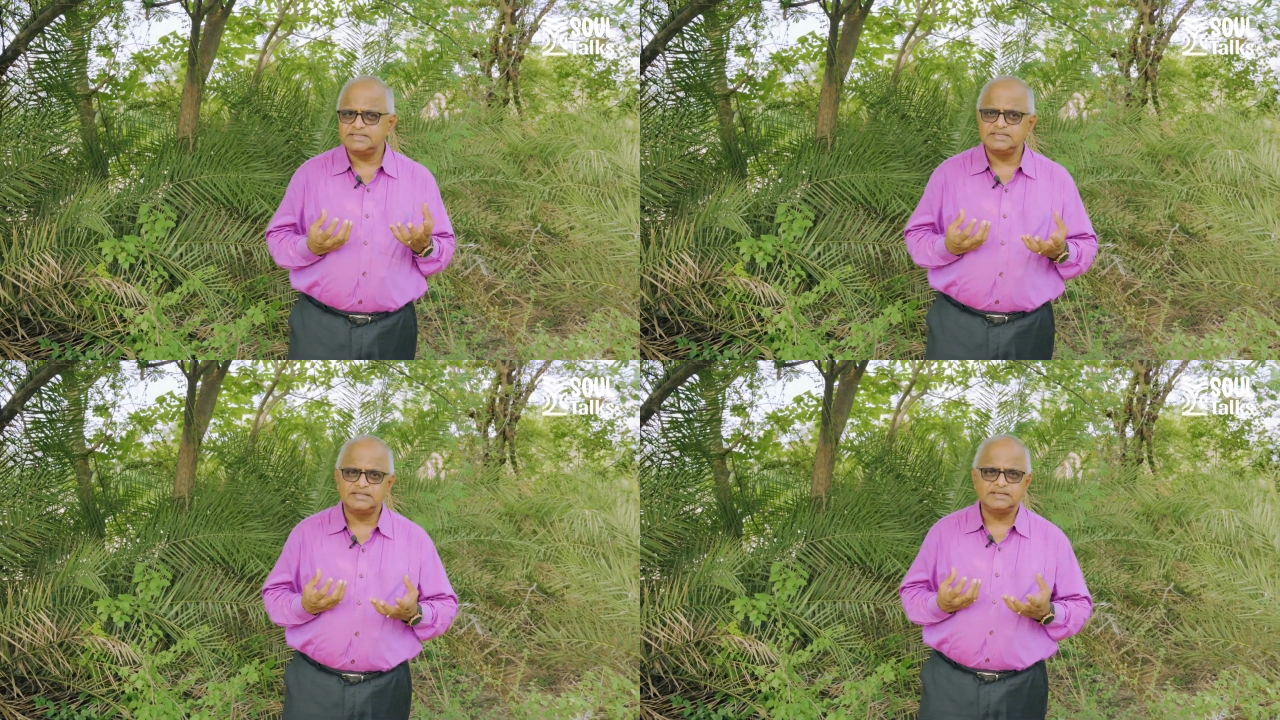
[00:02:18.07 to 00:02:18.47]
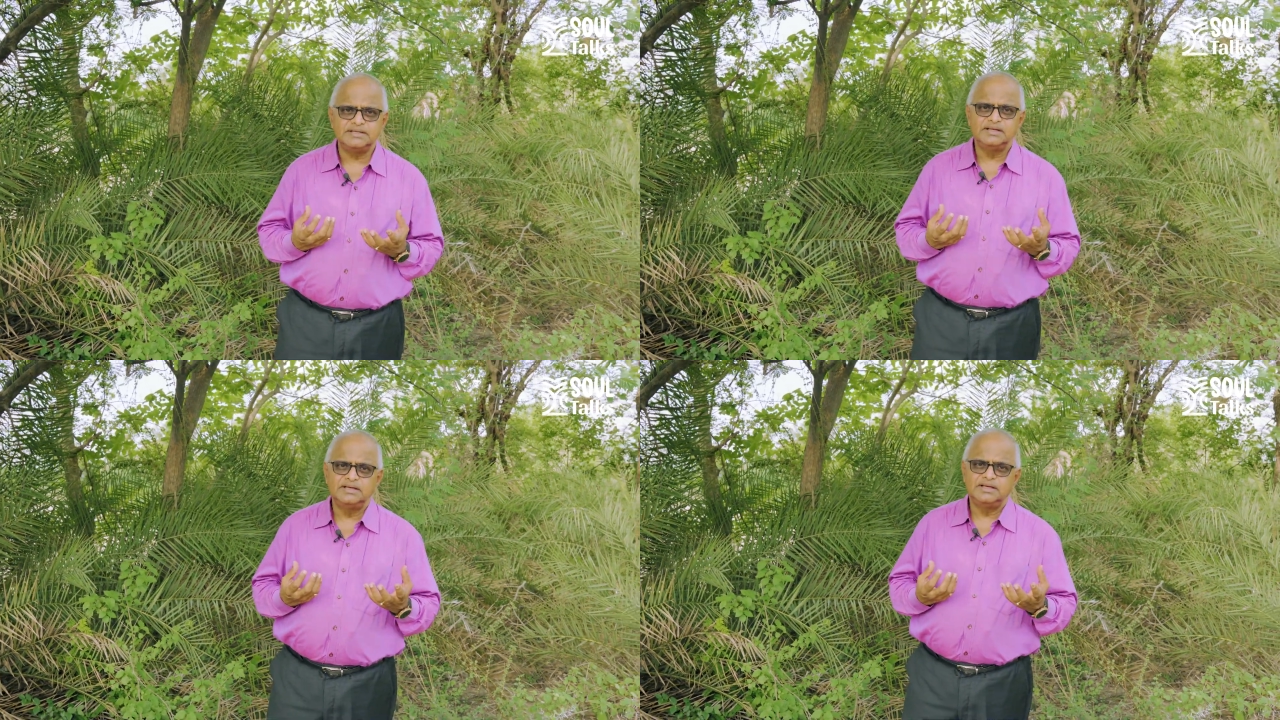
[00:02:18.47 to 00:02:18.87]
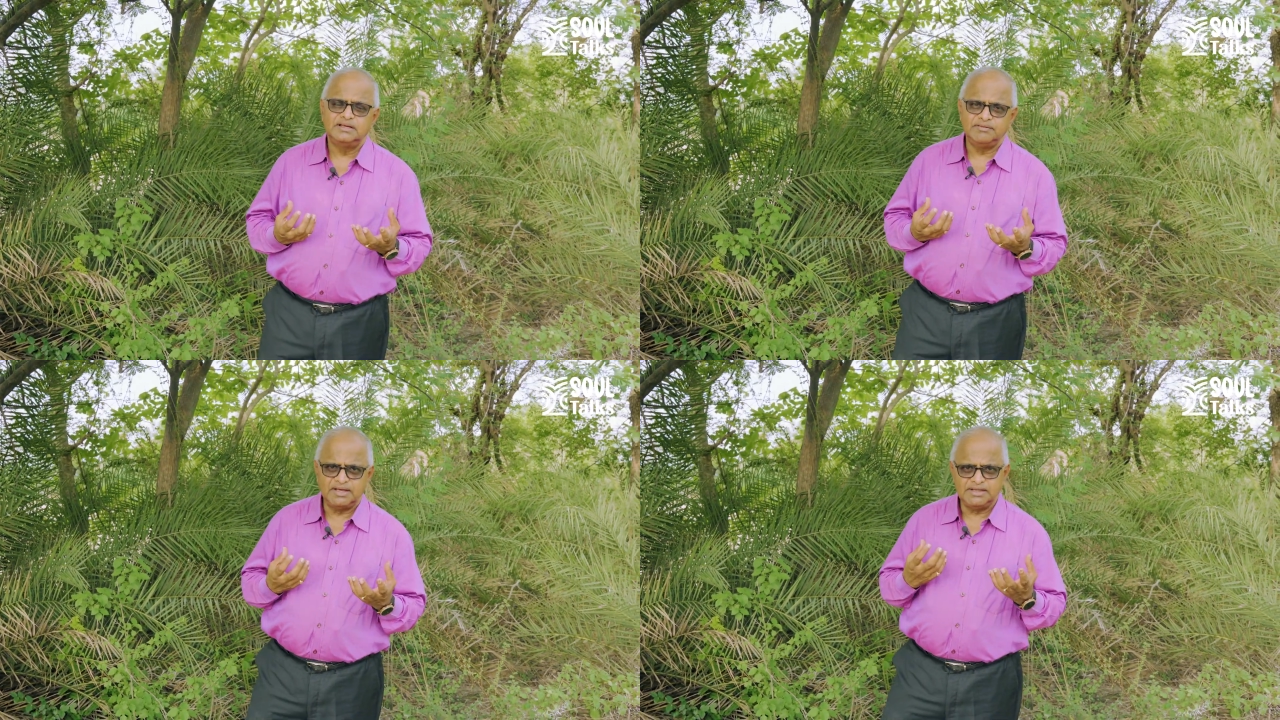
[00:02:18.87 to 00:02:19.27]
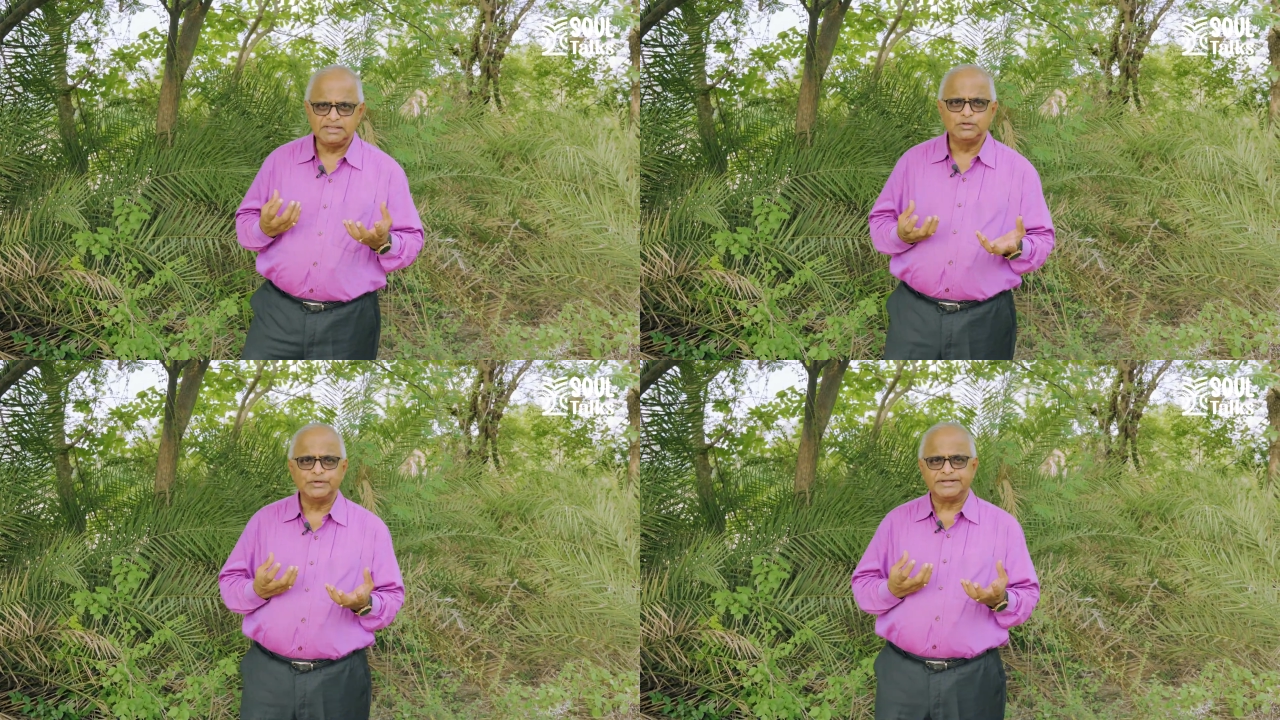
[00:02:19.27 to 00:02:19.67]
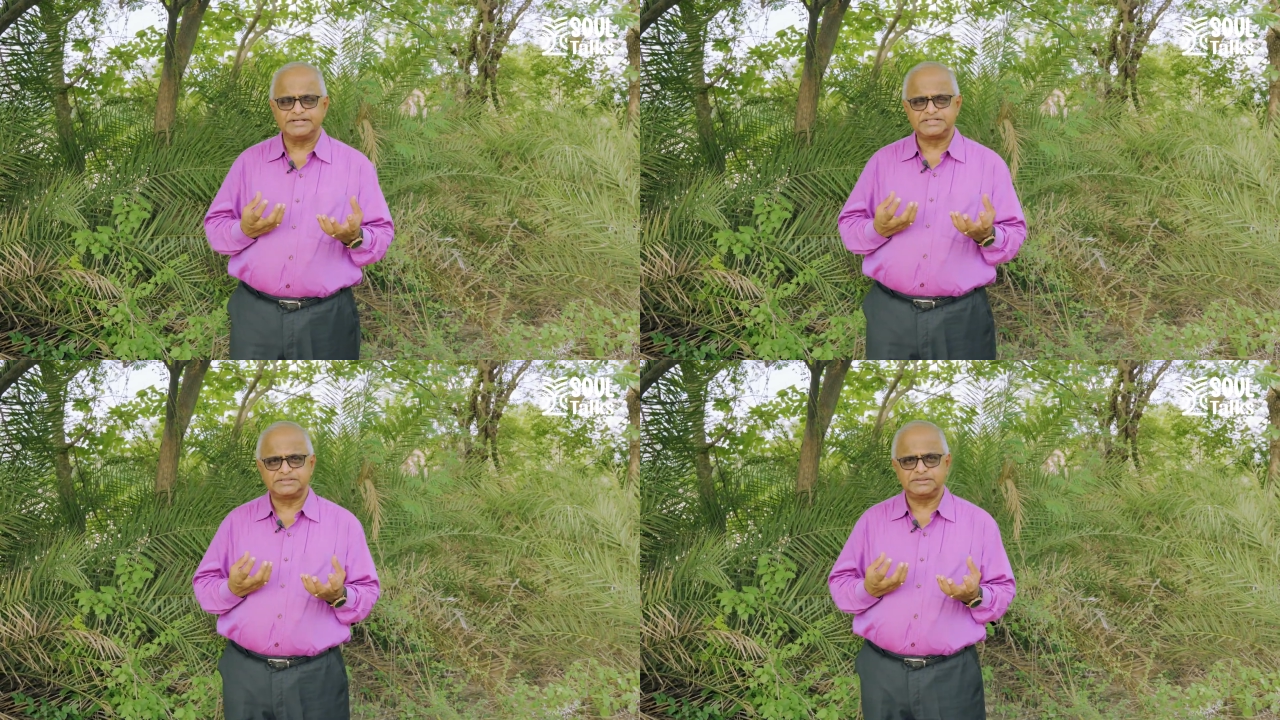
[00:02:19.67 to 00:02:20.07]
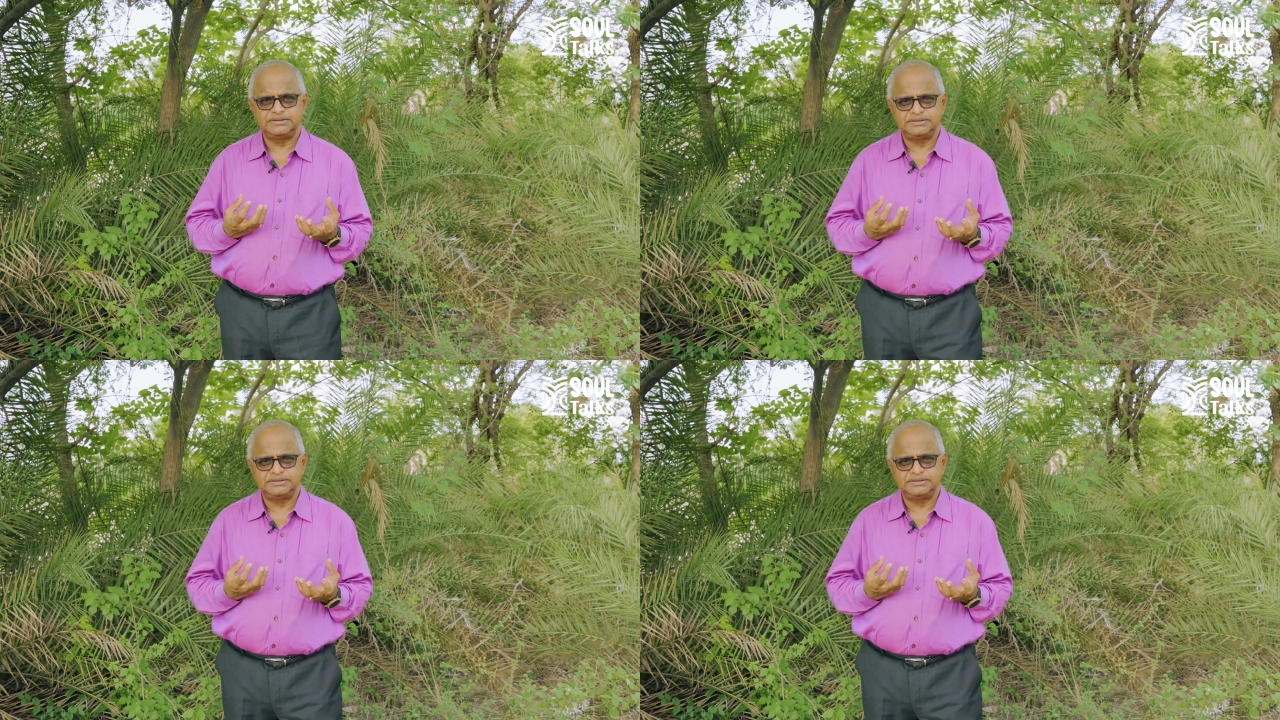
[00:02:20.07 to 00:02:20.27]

the uh, highly nutrients